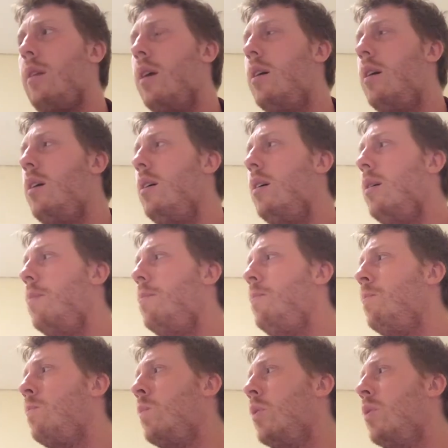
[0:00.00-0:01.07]
Let's
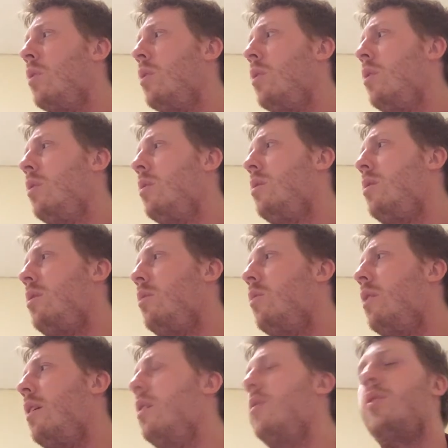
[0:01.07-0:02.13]
see
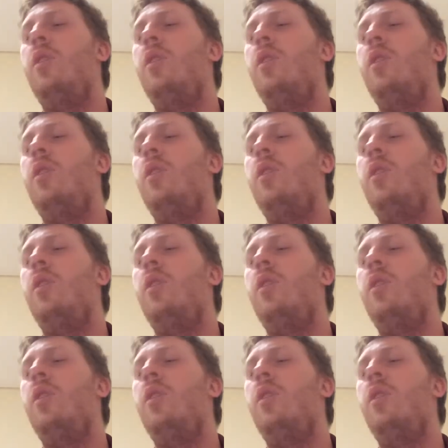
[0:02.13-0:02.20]
what else.